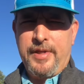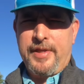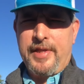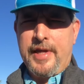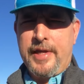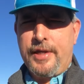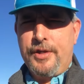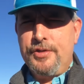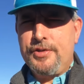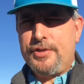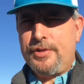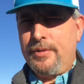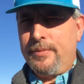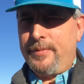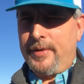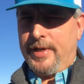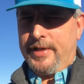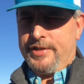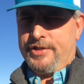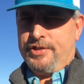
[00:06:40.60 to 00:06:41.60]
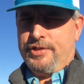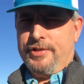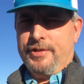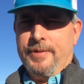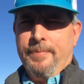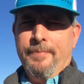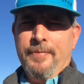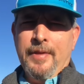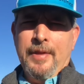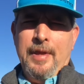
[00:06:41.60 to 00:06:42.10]
Thank you so much.
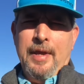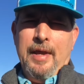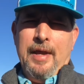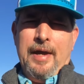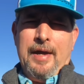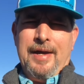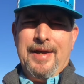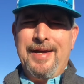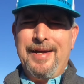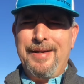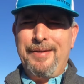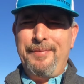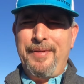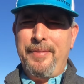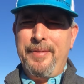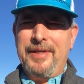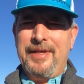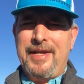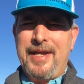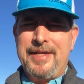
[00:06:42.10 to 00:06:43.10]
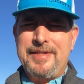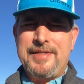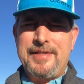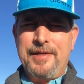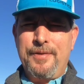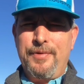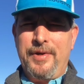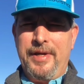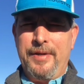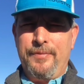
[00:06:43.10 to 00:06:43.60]
Maybe the last
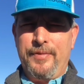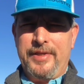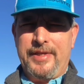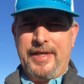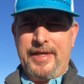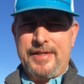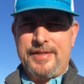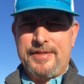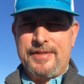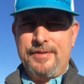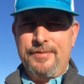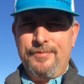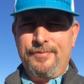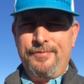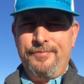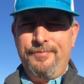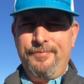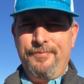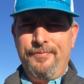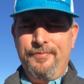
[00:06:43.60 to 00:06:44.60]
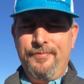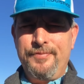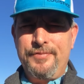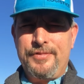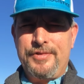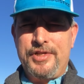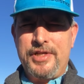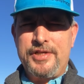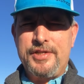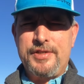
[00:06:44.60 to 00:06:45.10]
thing we'll end with this.
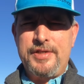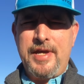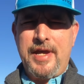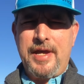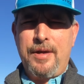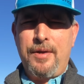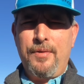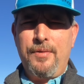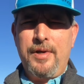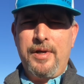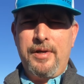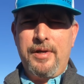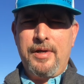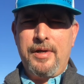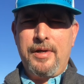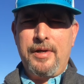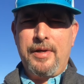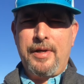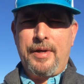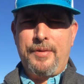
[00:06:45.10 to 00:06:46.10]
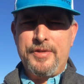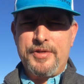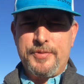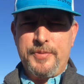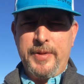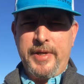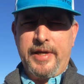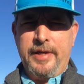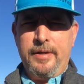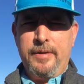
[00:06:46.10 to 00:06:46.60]
Just now, I was
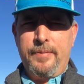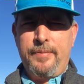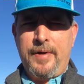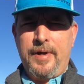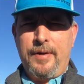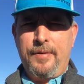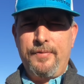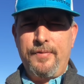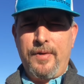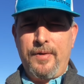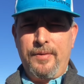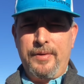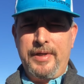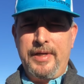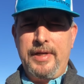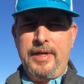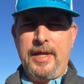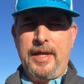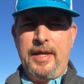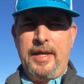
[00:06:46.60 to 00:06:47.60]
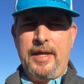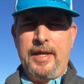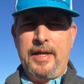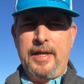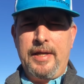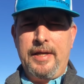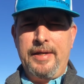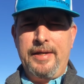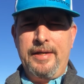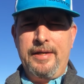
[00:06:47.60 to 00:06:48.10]
speaking about Roland
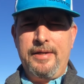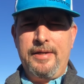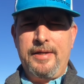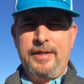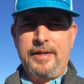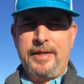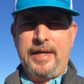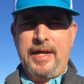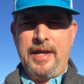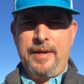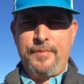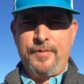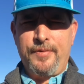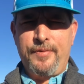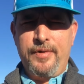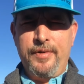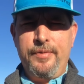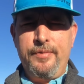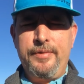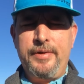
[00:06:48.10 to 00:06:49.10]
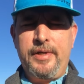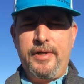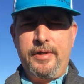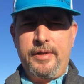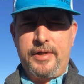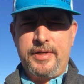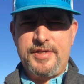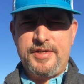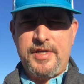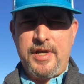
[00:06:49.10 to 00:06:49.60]
and Cameroon
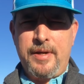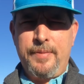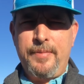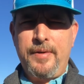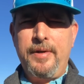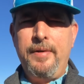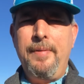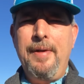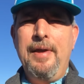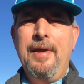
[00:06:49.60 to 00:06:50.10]
and Nkasamba.